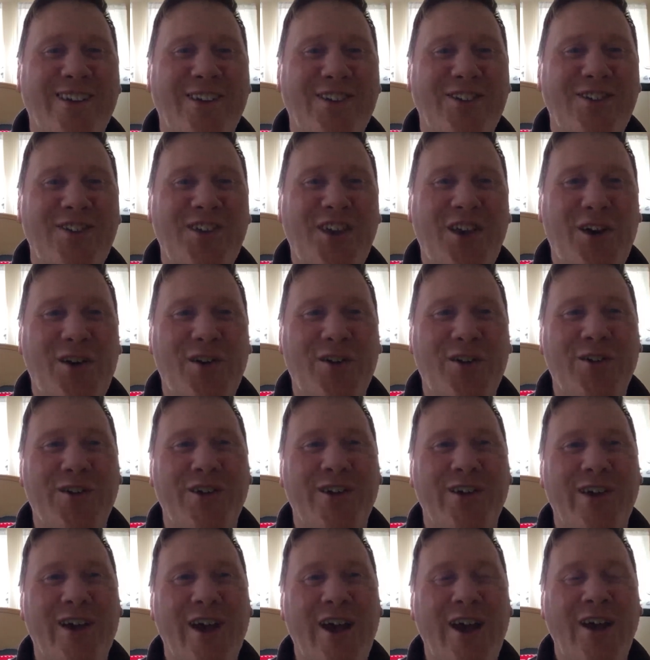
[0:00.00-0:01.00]
So,
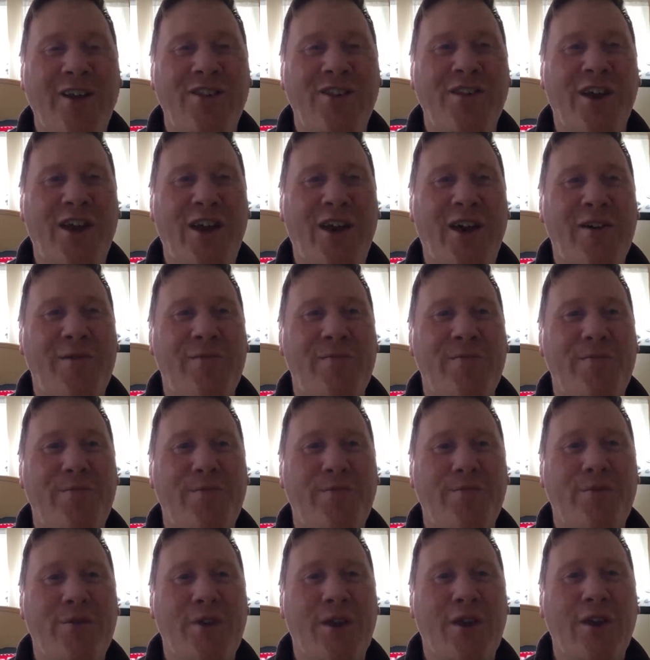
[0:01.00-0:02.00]
and
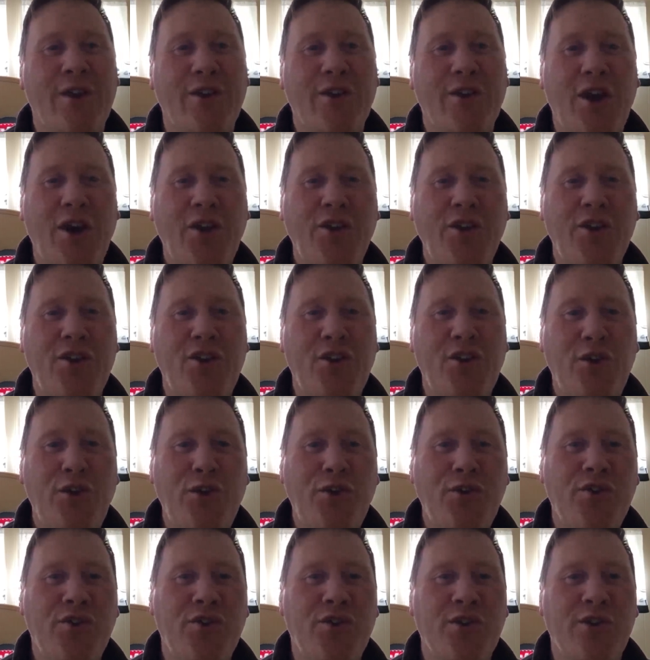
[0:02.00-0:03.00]
Gundit
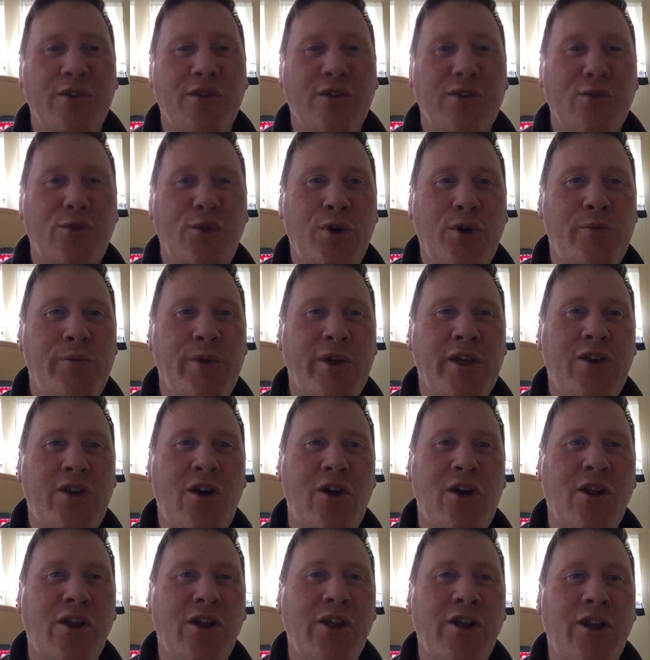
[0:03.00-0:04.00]
News will be
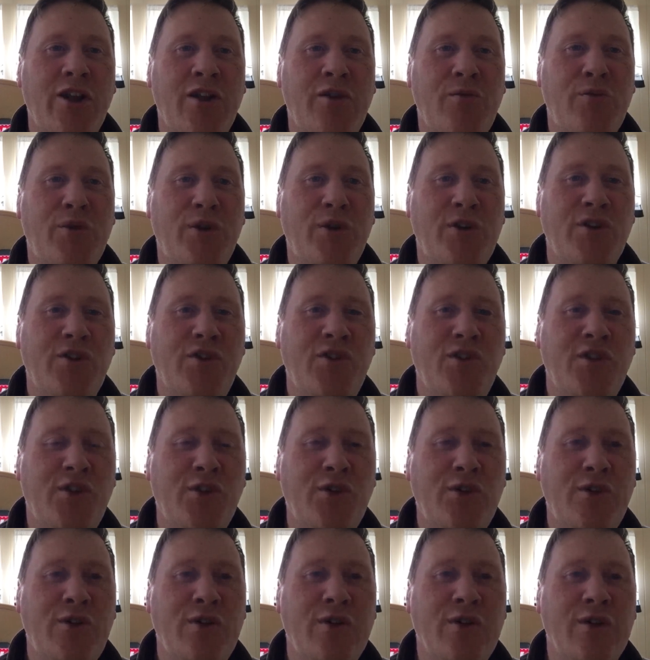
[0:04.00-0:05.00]
calling in pretty
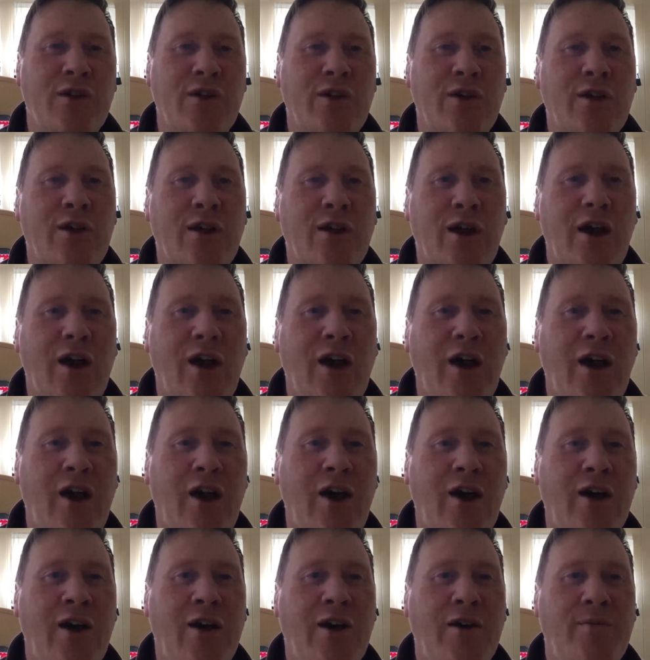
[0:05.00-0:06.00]
soon
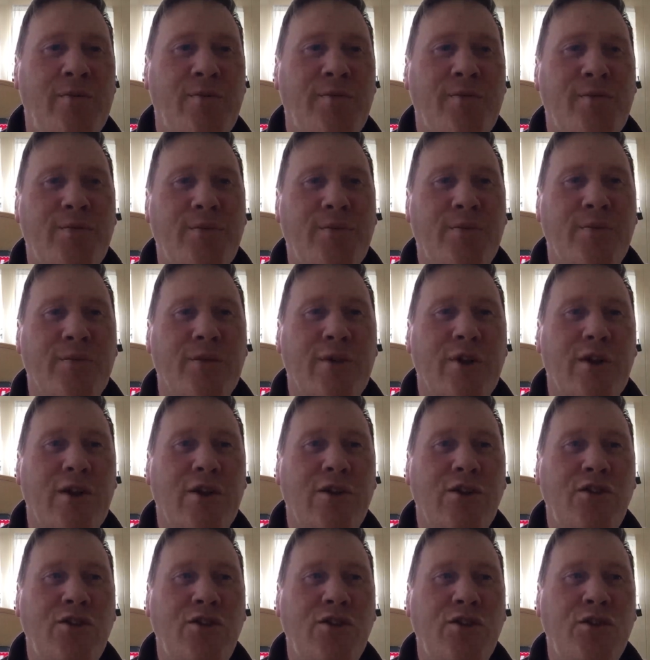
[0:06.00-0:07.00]
to
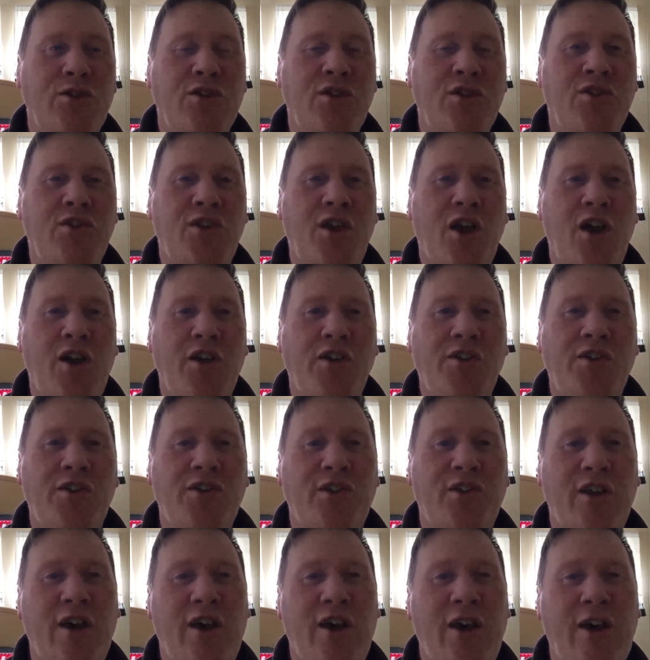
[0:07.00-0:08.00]

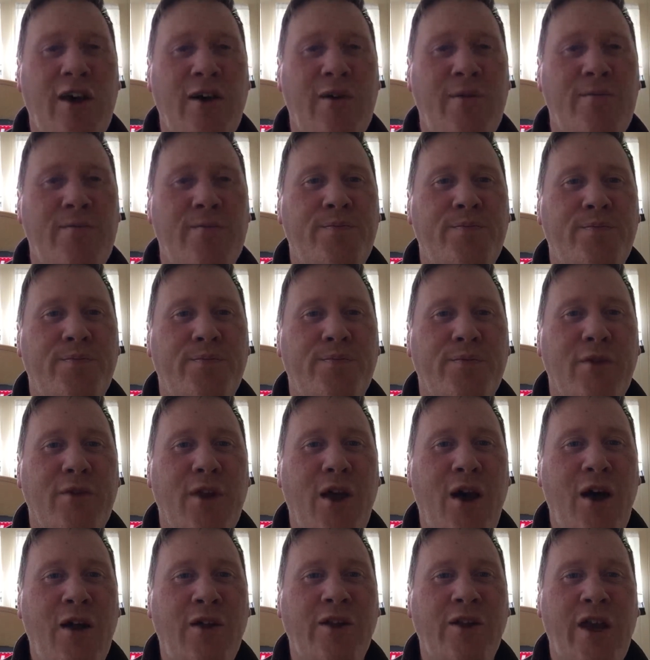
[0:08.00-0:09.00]
discuss.
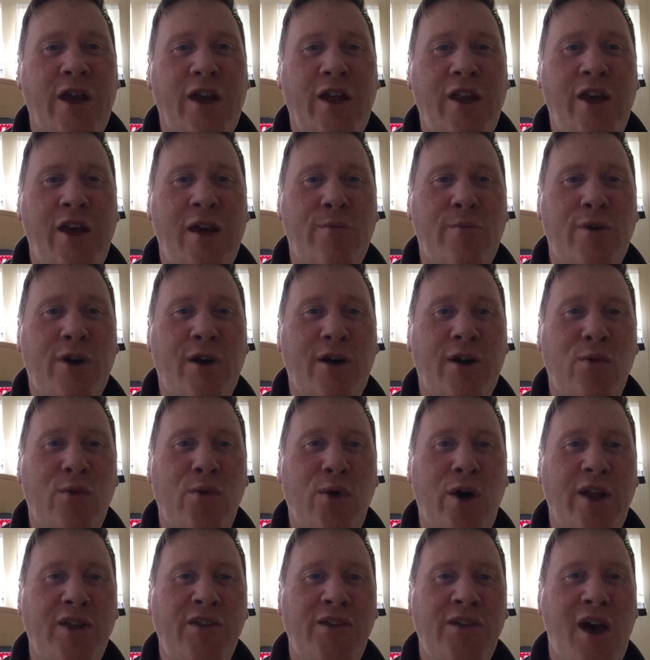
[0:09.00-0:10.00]
I'll get him on a
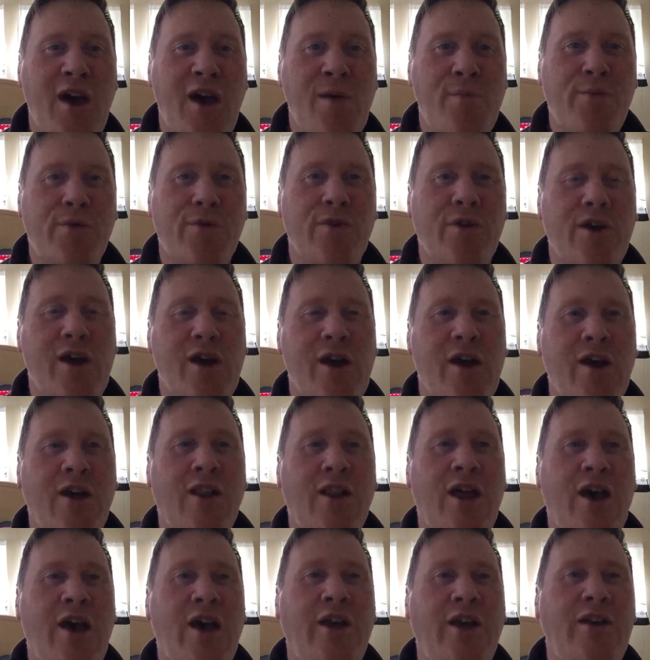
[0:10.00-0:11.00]
WhatsApp
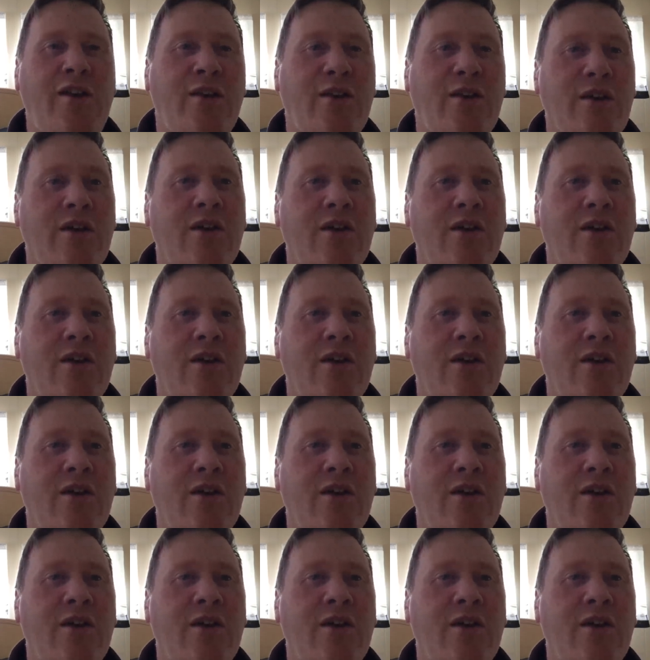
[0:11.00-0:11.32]
line